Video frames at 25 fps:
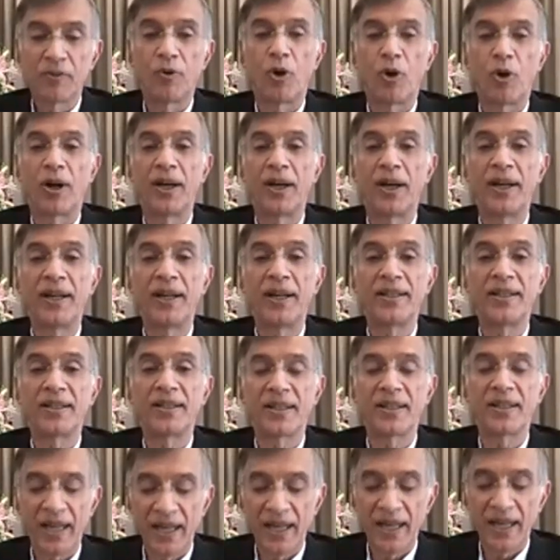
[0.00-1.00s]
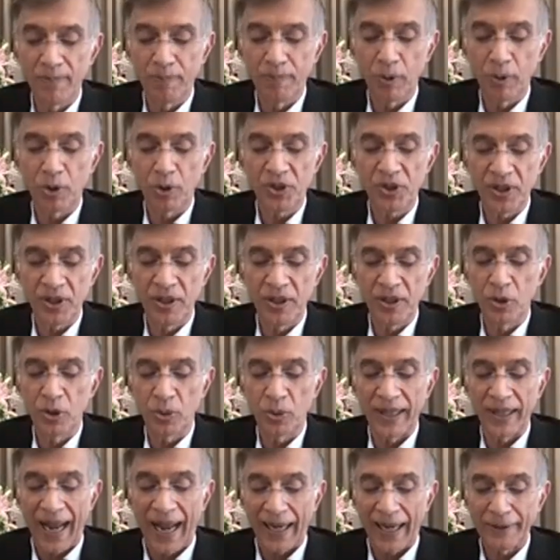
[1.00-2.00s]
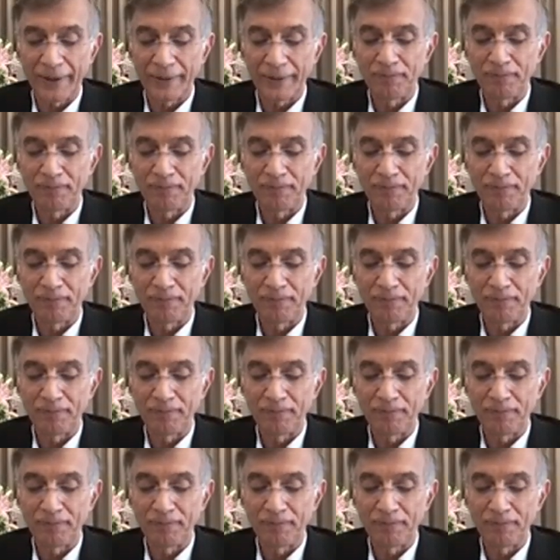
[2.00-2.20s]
for his inputs into that.